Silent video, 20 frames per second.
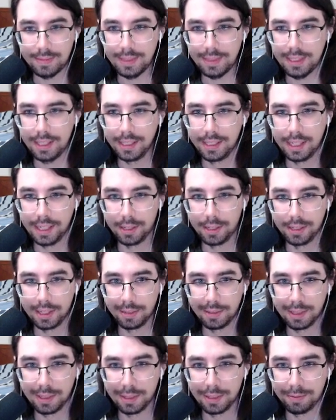Now,
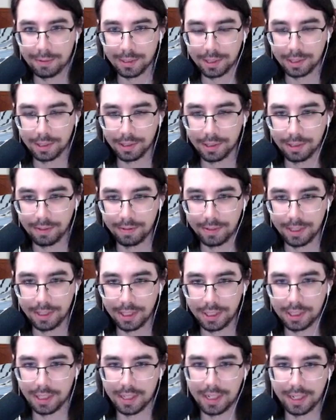level up for a
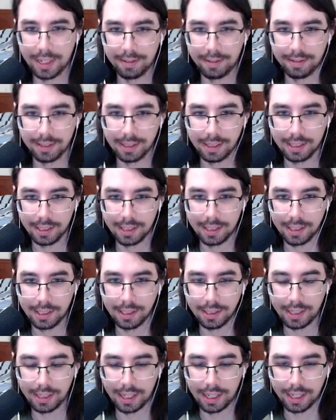goldfish, I definitely think
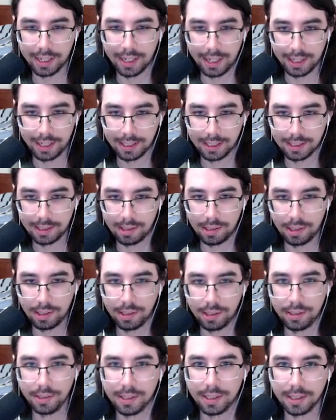you take next
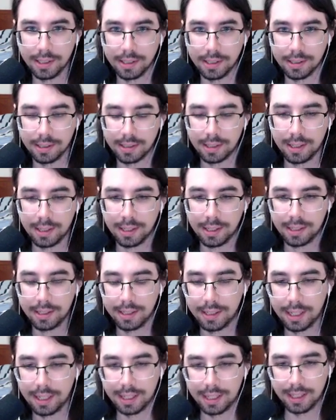turn. There's
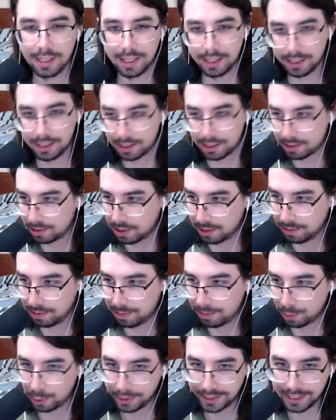not a lot of strong
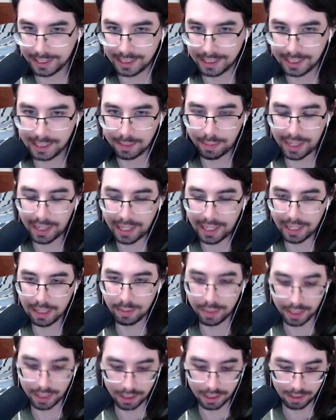4s in this pack,
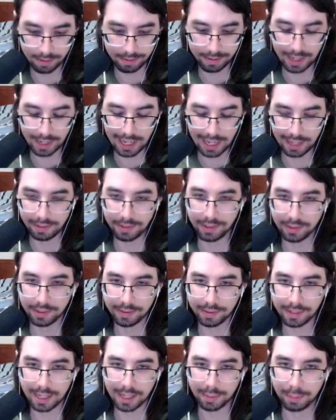but on 5
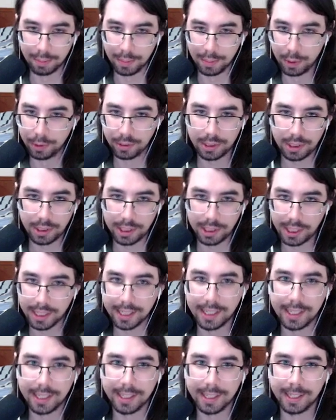you've got moose,
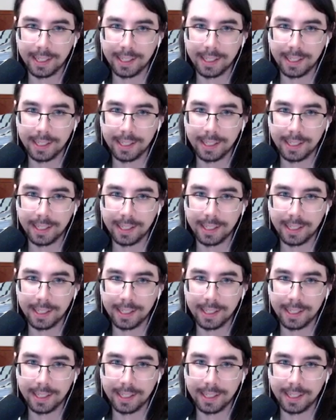chicken,